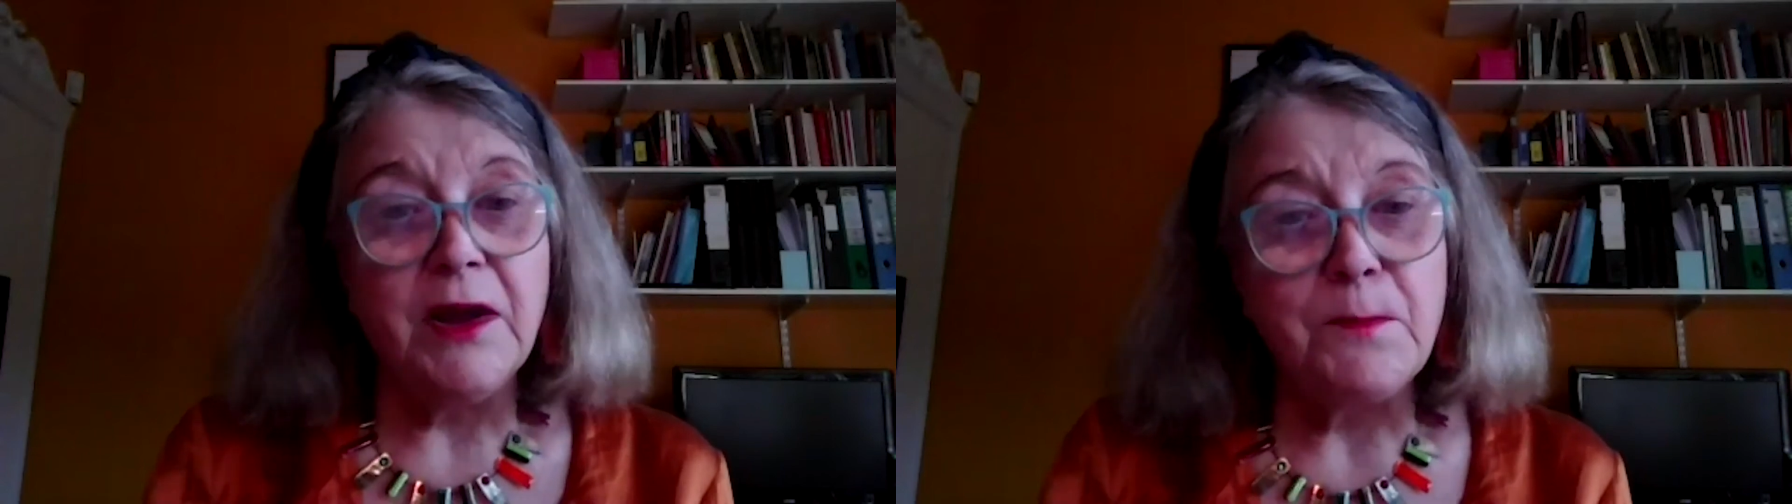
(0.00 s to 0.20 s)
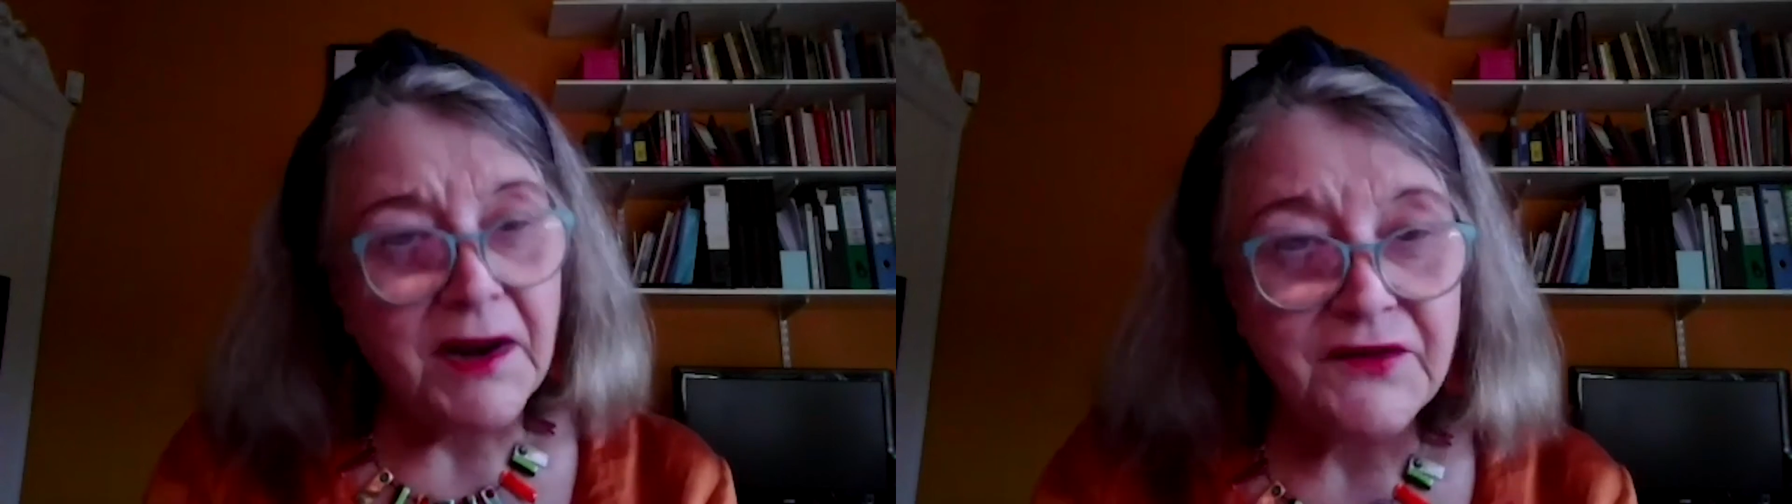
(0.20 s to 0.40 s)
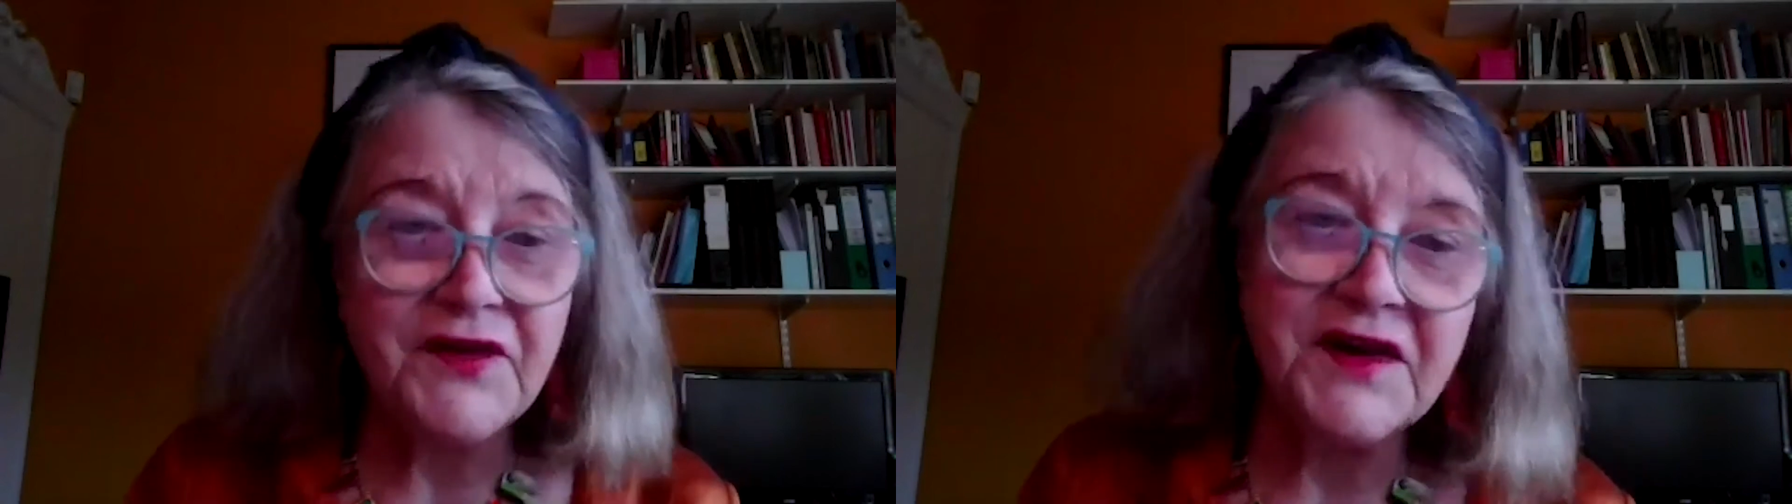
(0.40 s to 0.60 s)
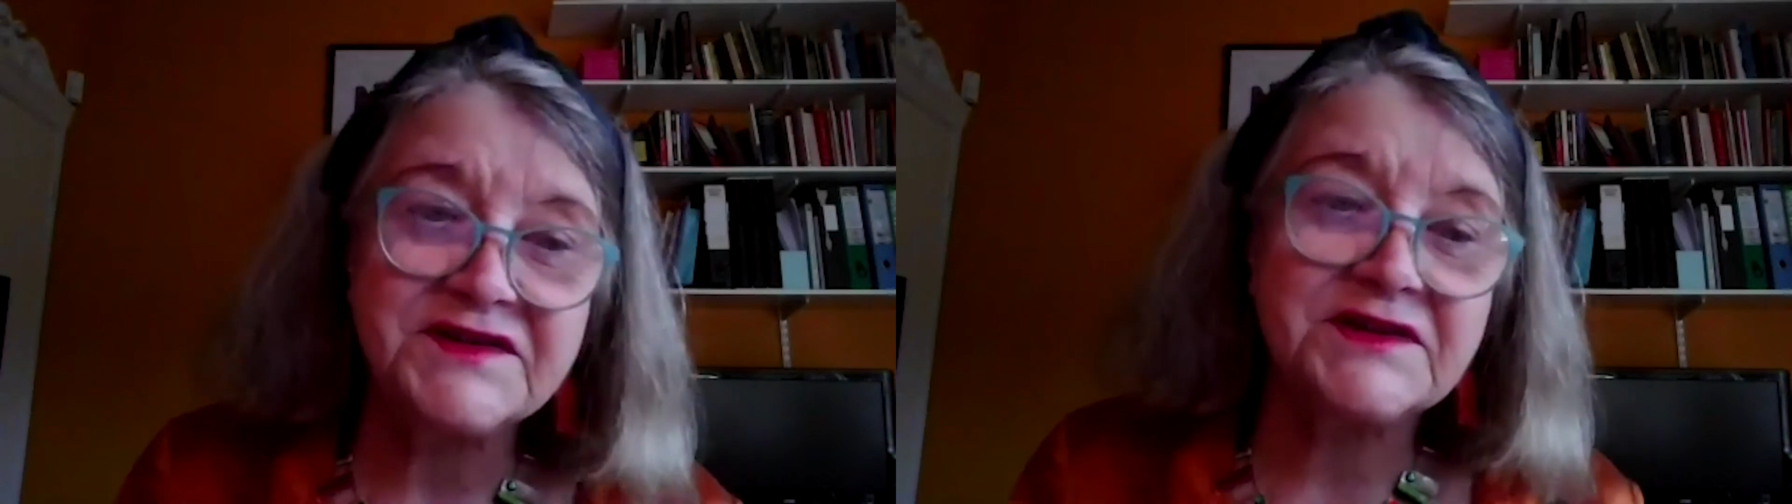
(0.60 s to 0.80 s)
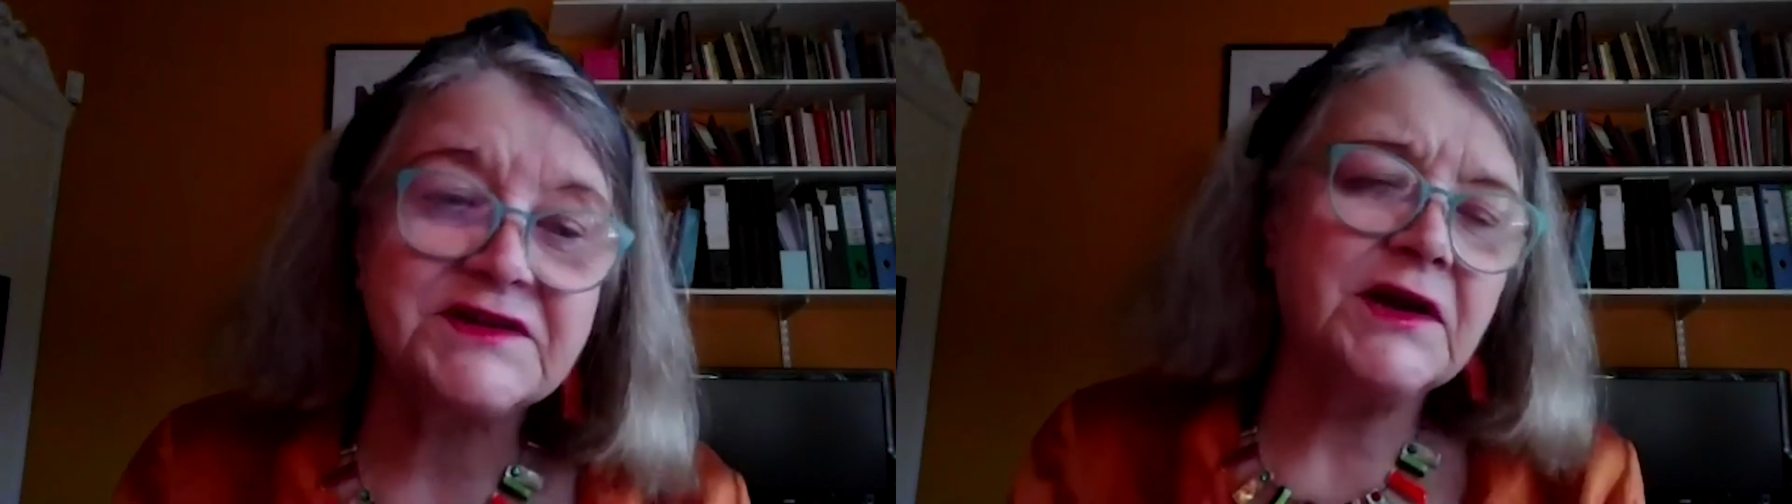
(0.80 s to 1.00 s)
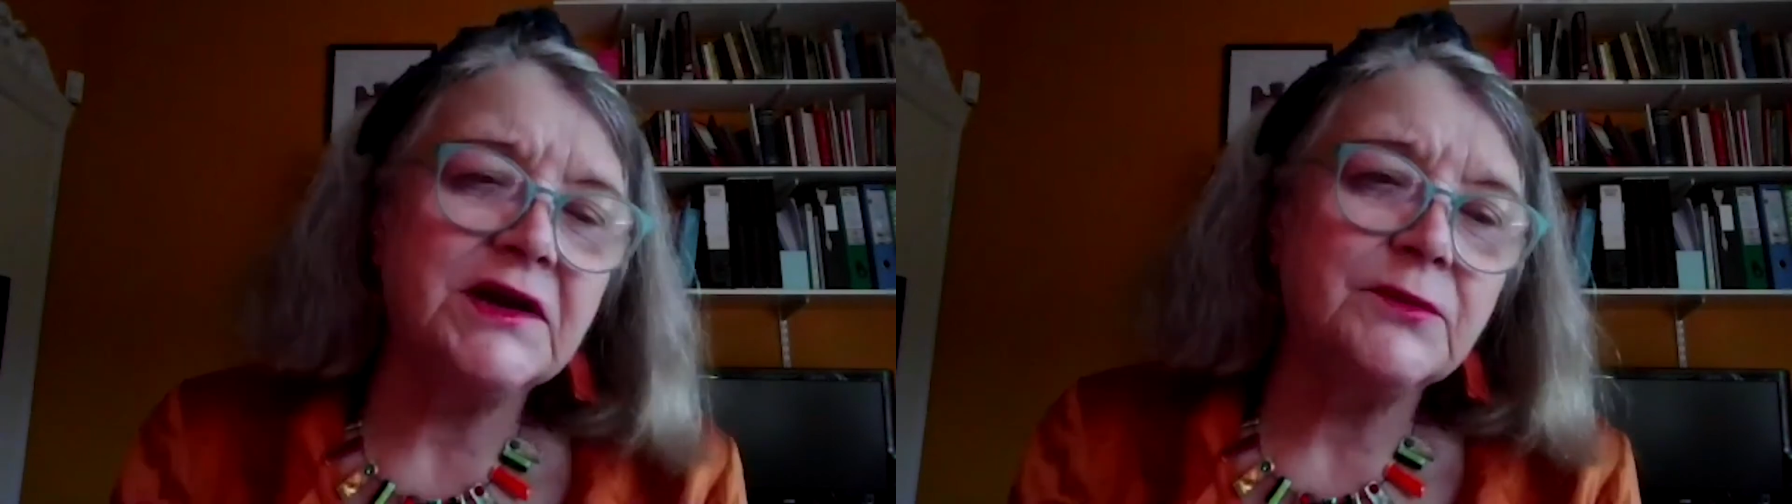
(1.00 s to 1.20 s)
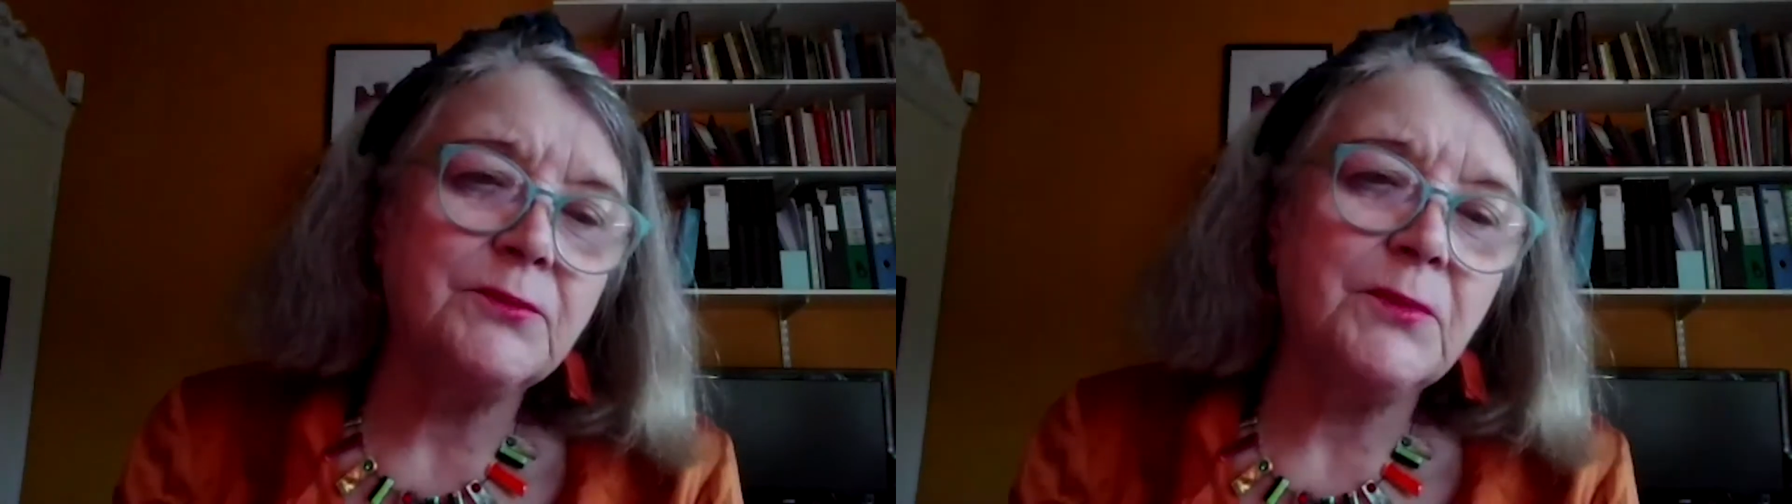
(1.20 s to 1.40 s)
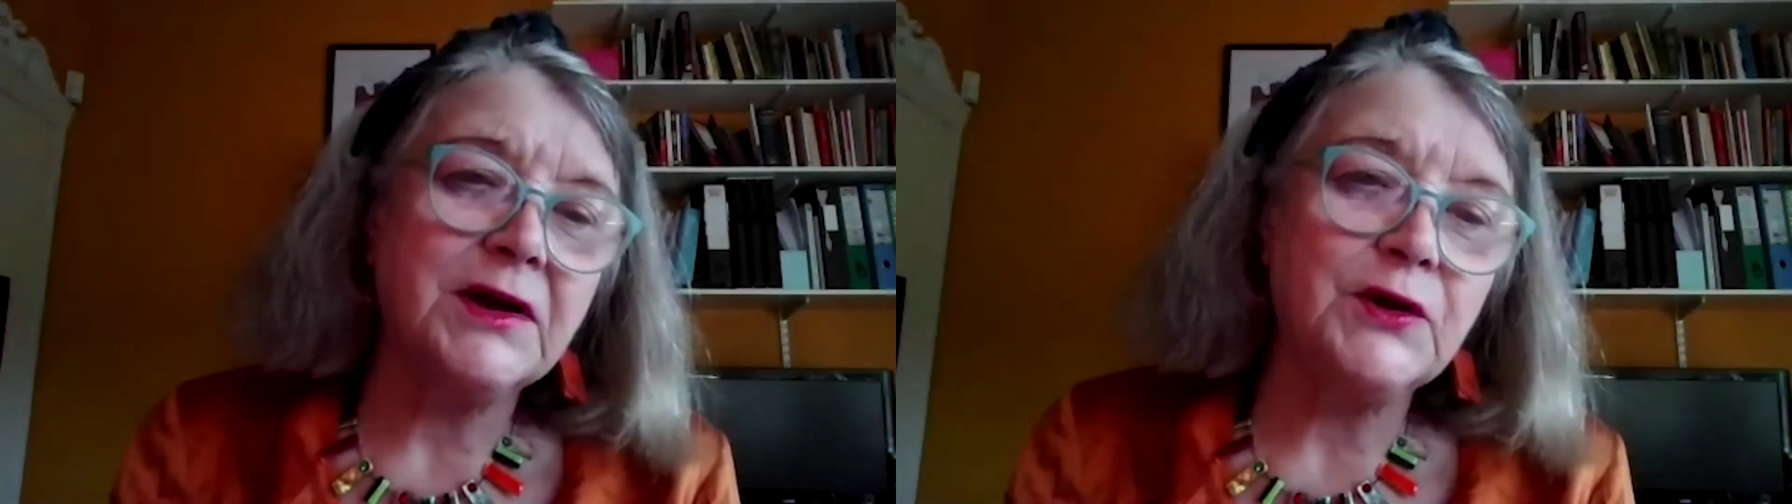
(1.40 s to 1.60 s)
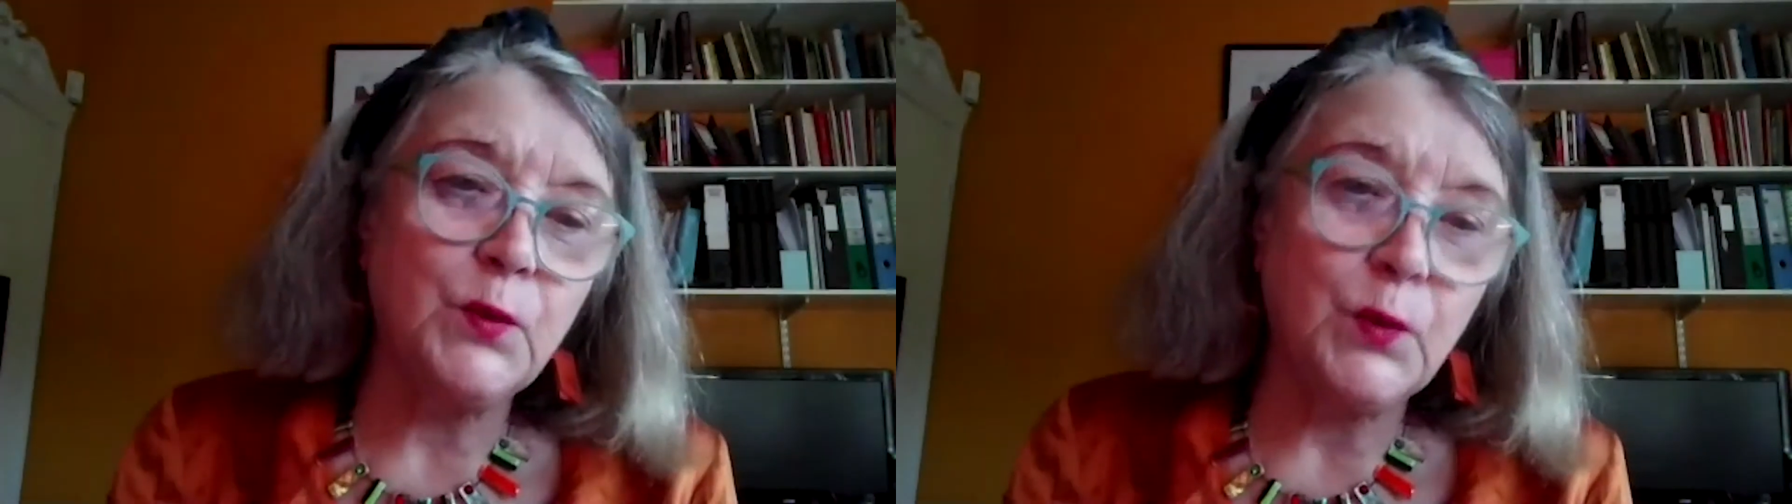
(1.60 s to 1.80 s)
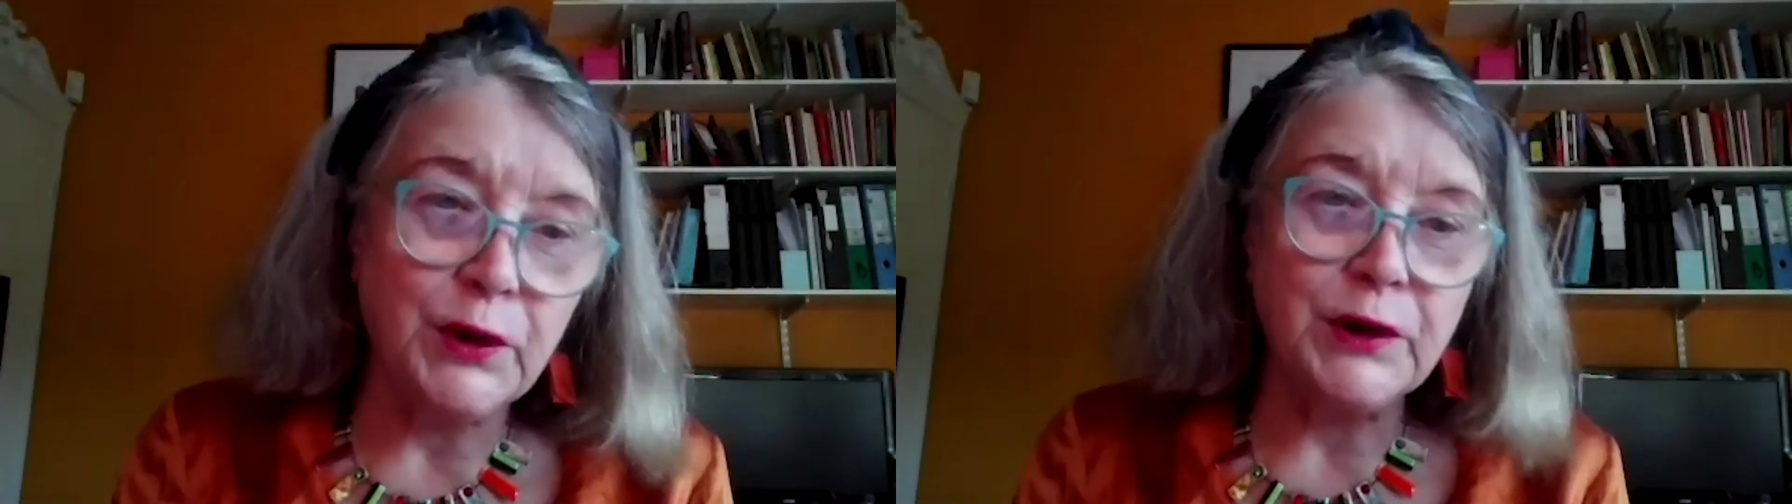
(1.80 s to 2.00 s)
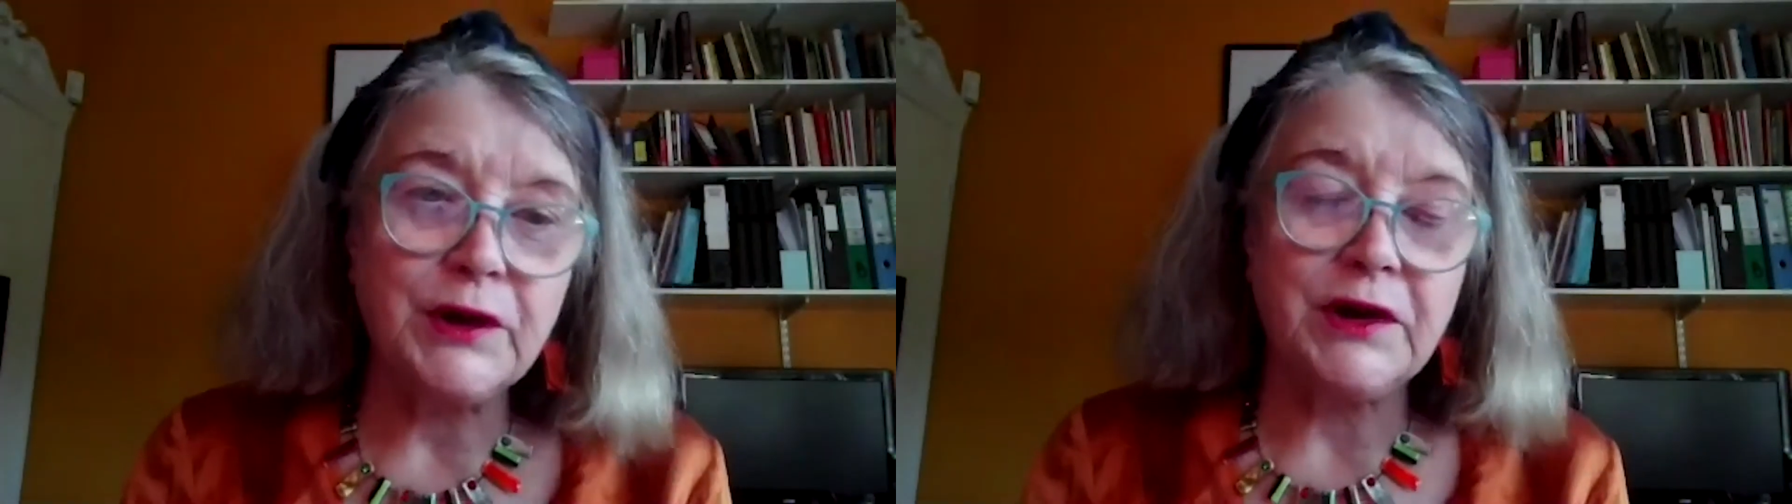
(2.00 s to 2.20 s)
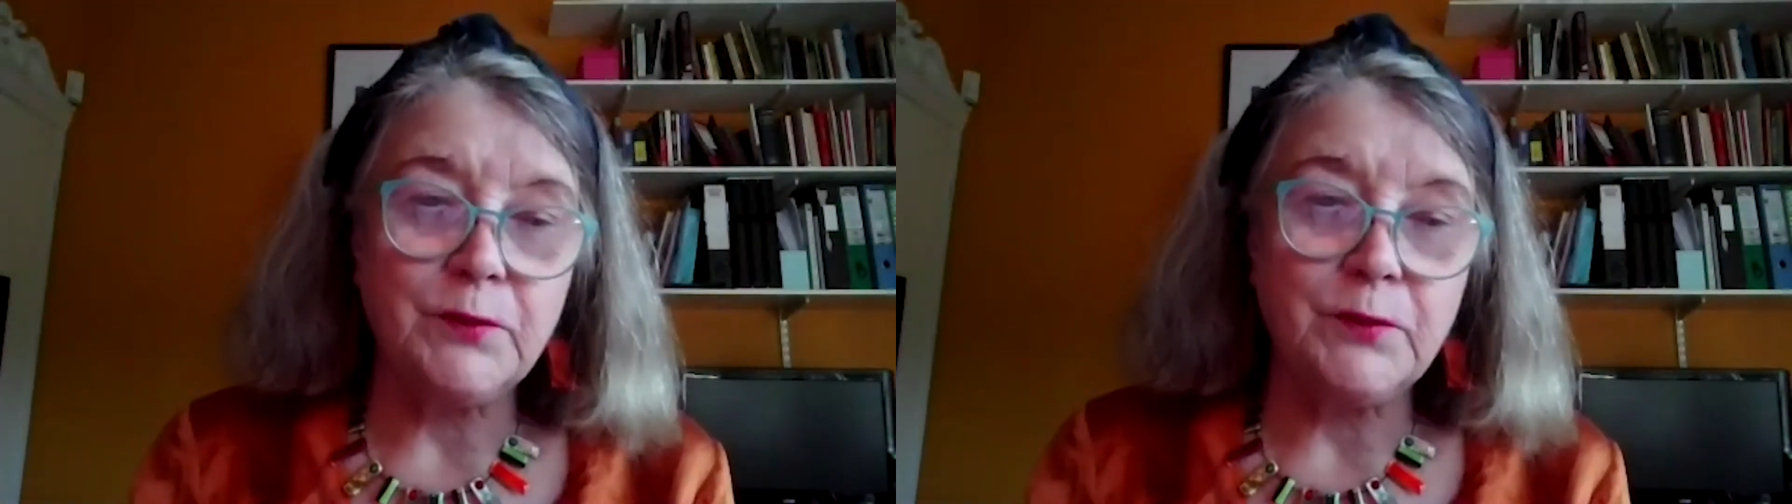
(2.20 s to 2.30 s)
manifest in my work,